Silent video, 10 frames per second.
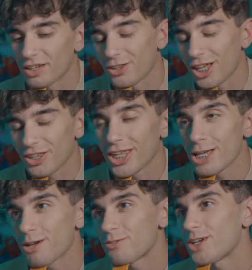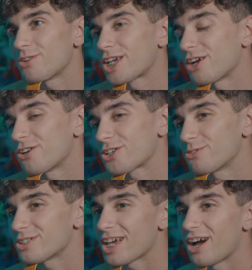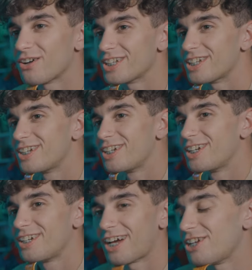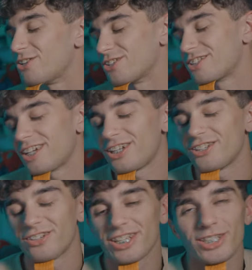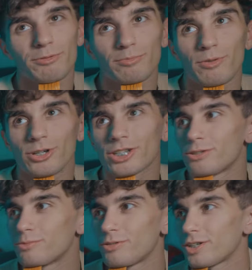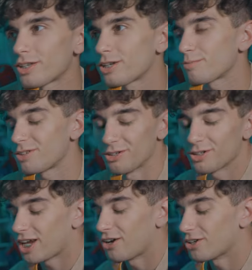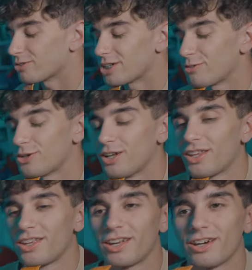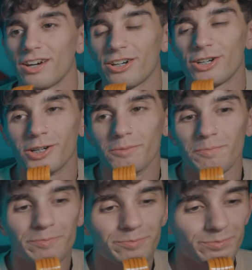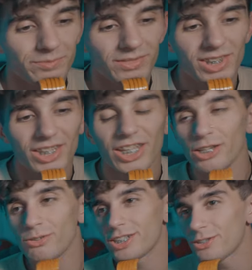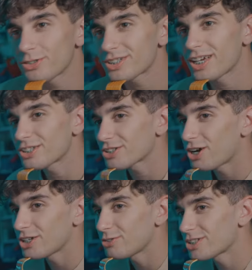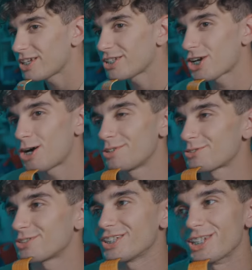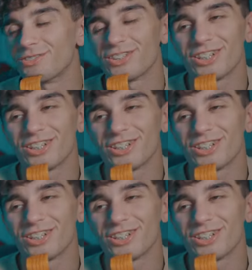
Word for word: I, I think my favorite character was Gally. I know his I know his name was Mark in the movie I think, but Gally whatever. Um, he was he was nice. He was a nice comic relief.